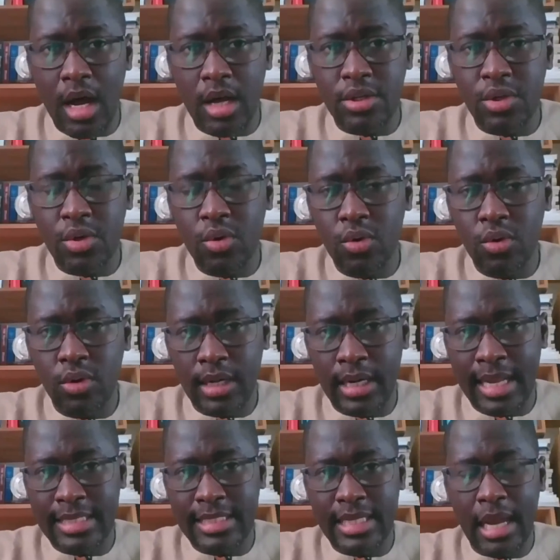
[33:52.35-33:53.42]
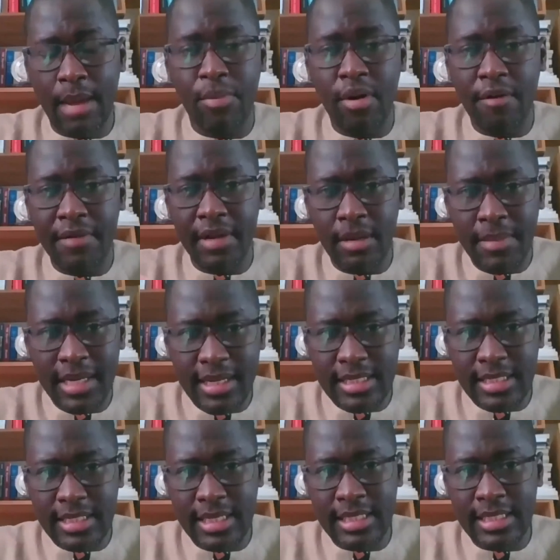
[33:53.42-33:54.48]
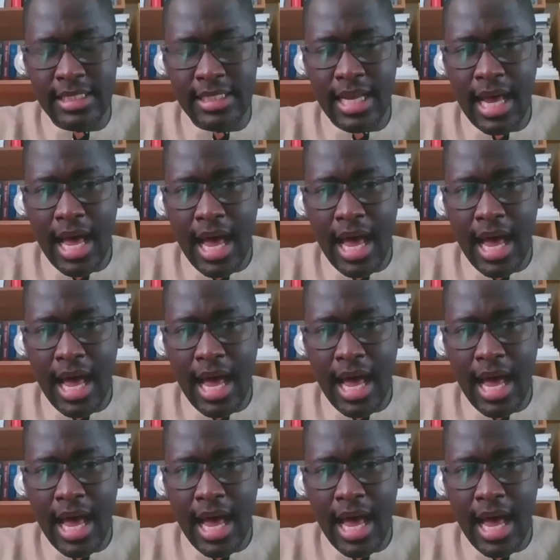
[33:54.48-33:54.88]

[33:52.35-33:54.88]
through, let's say, profit remittances